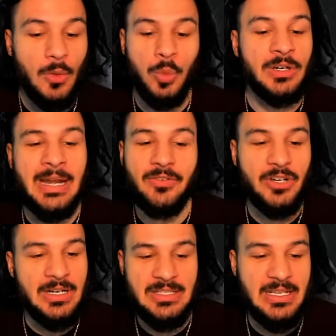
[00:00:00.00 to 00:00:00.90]
never
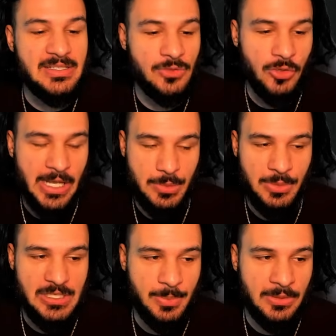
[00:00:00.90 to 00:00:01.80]
going to take Steelgrass
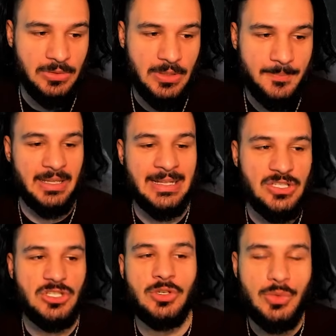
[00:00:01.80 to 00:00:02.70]
with this build.
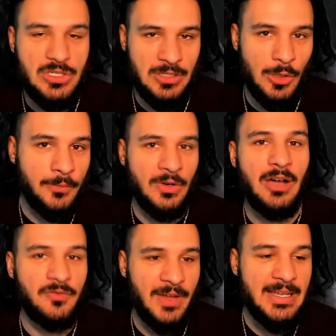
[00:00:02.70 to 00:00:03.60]
It's too slow for
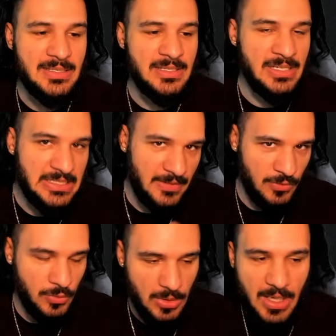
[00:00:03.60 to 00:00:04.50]
how fast this is.
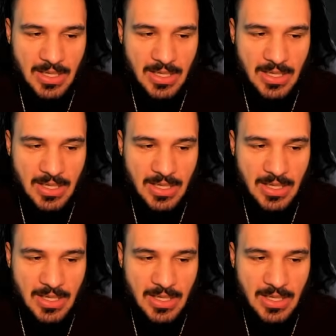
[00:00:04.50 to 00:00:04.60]
If you